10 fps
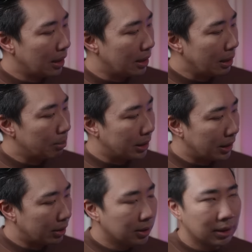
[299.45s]
The
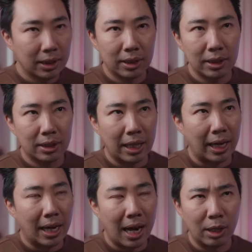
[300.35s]
materials, this is
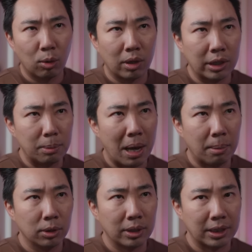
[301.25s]
a high quality
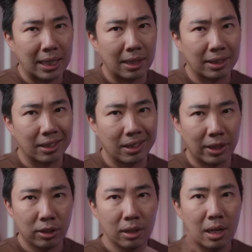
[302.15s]
pebbled Italian
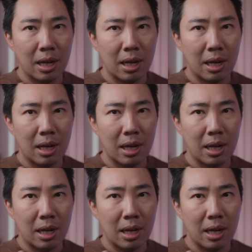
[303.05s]
leather,